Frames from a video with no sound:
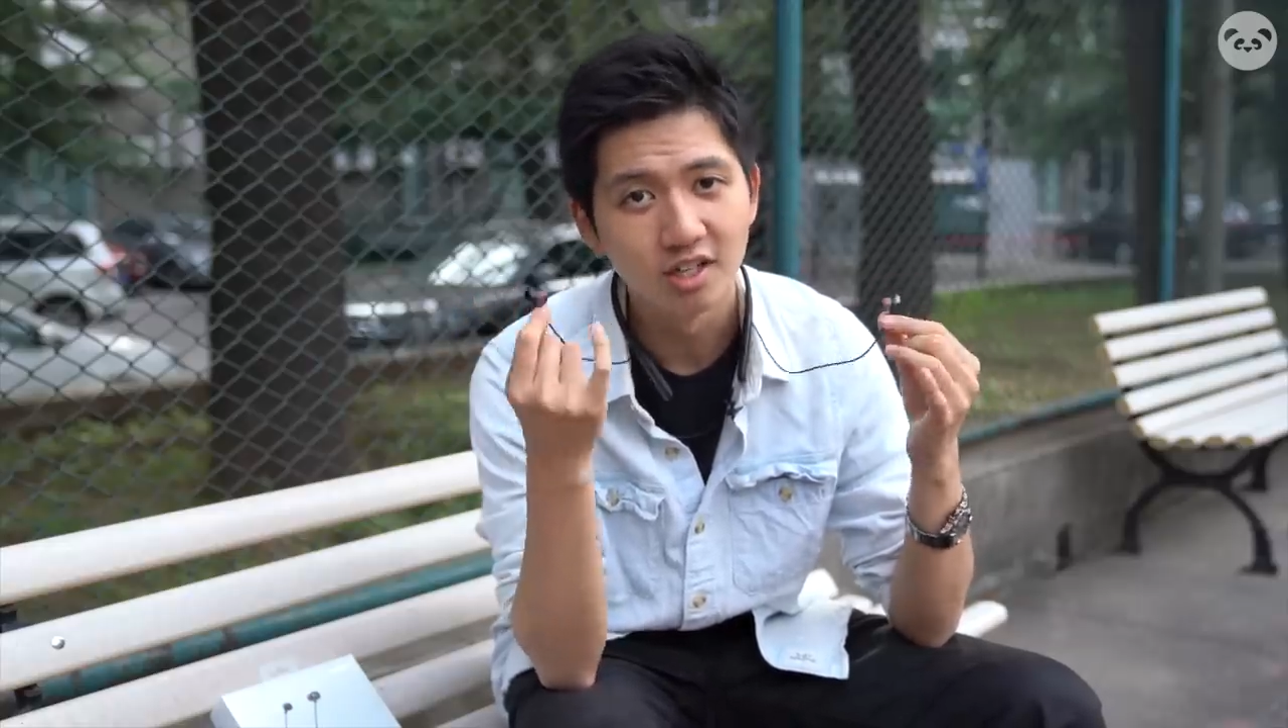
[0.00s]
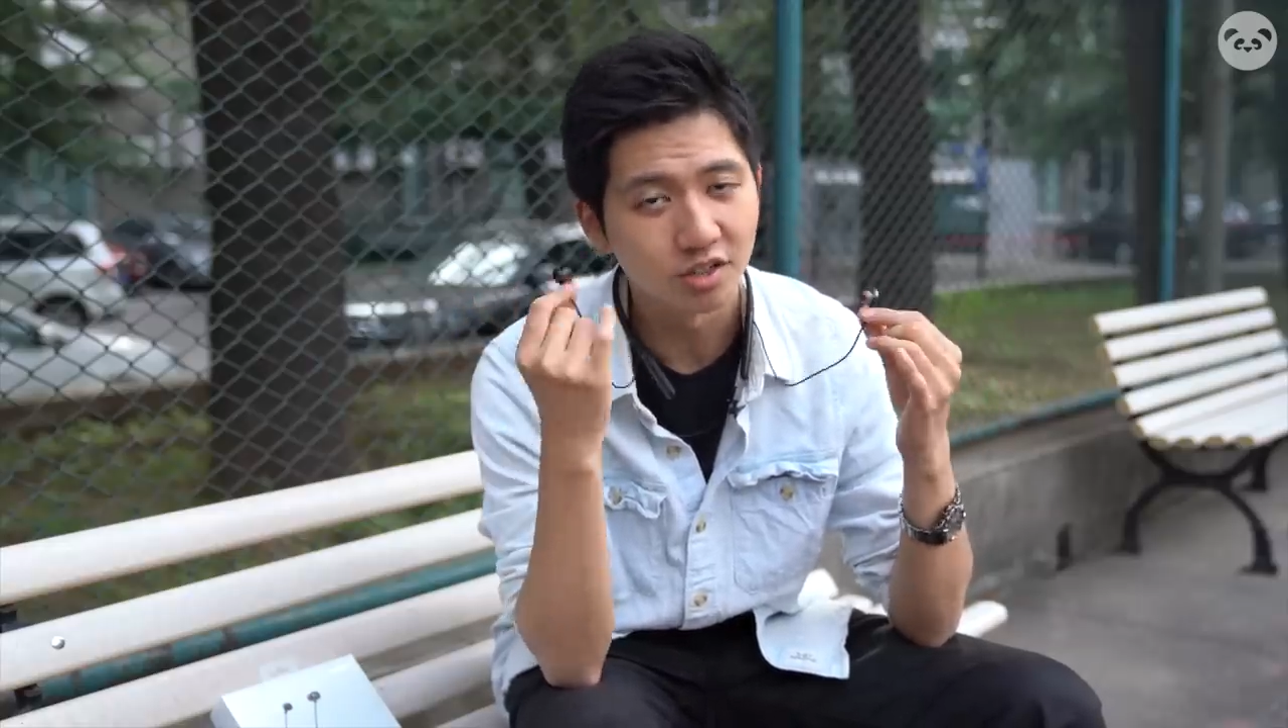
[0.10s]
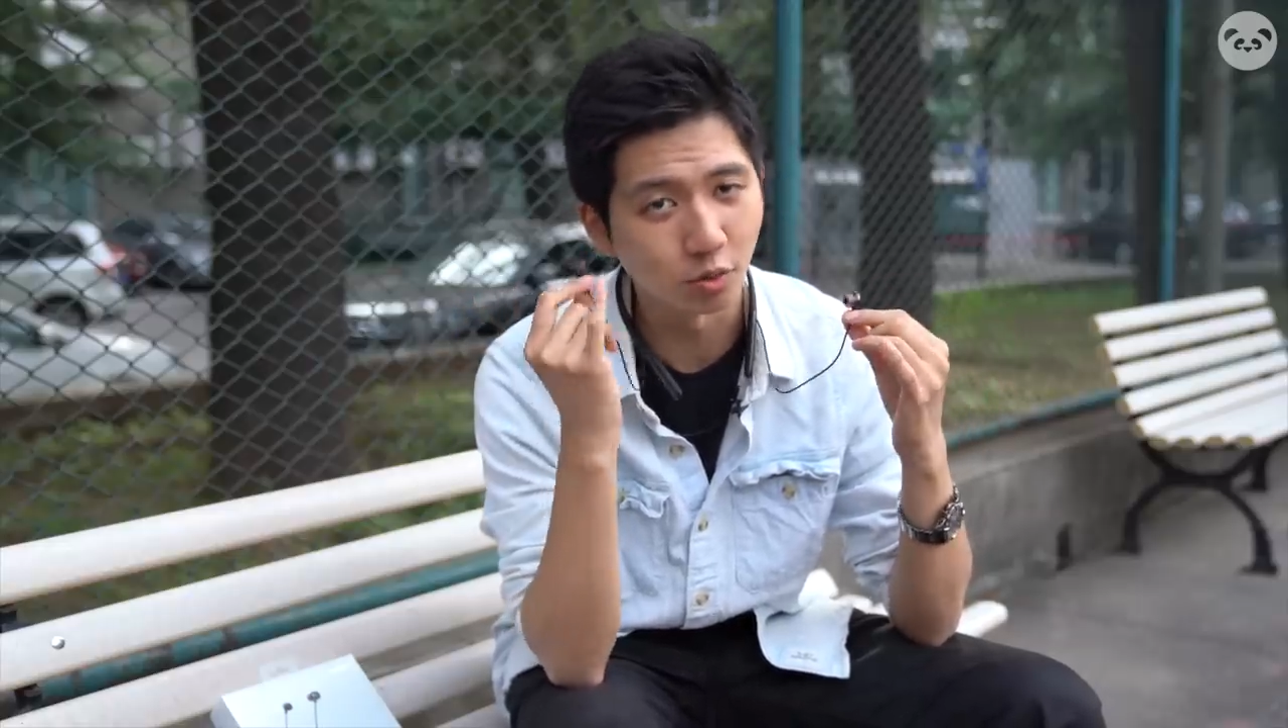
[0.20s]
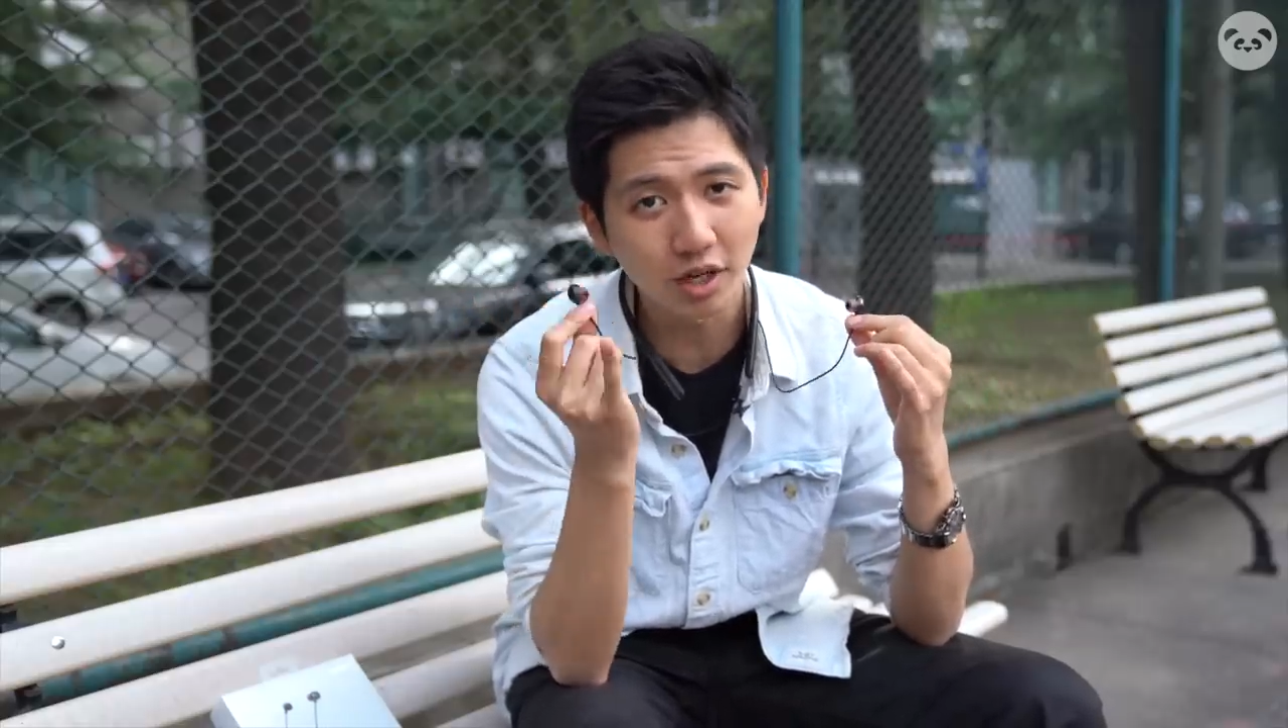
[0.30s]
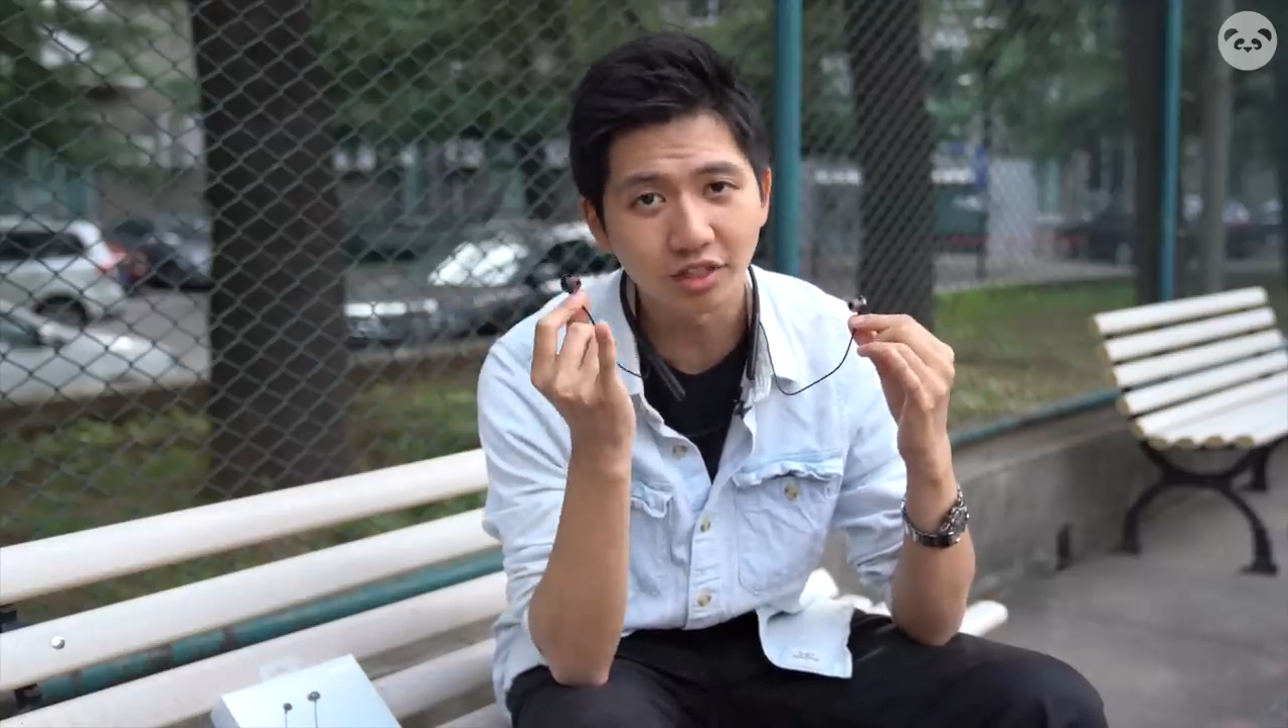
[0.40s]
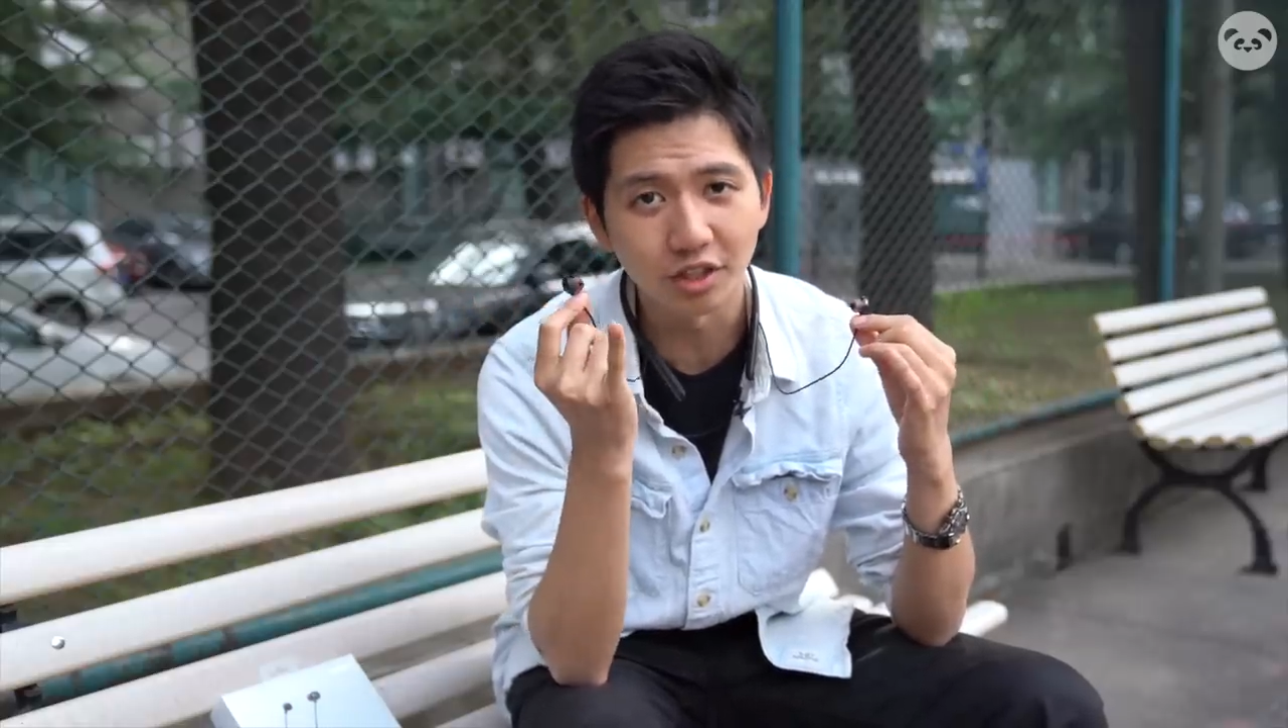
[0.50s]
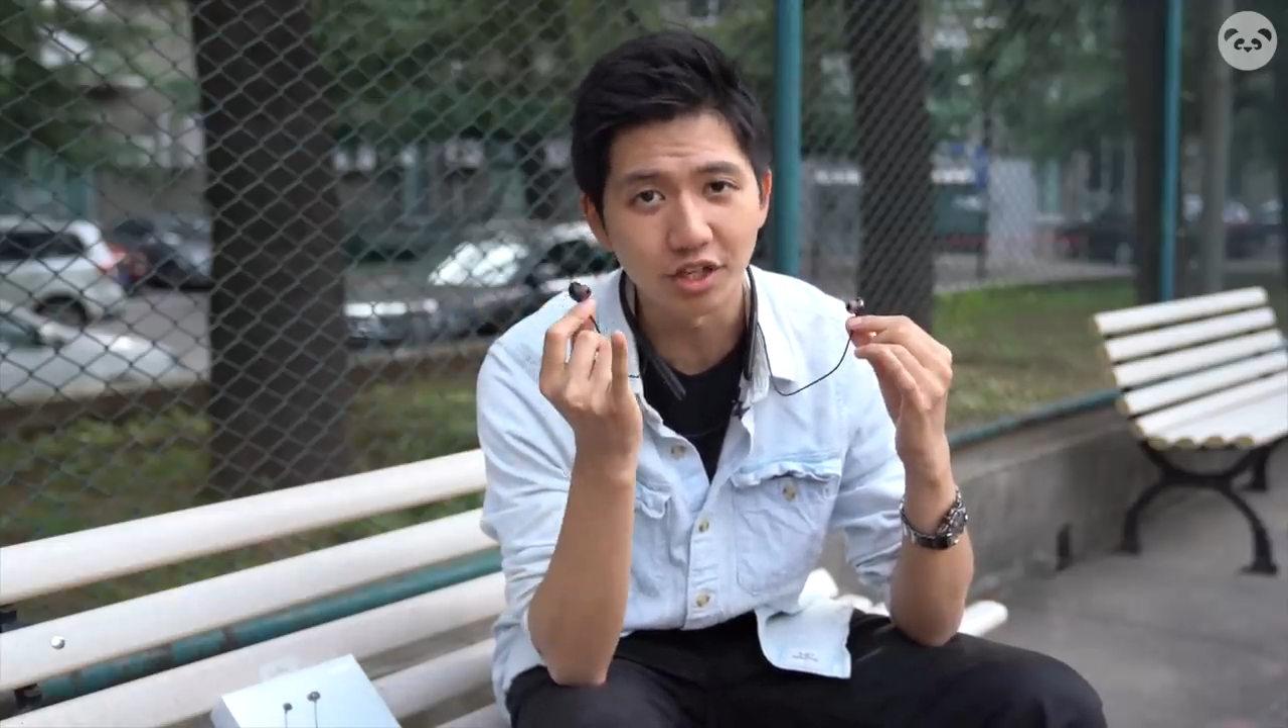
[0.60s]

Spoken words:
So right there,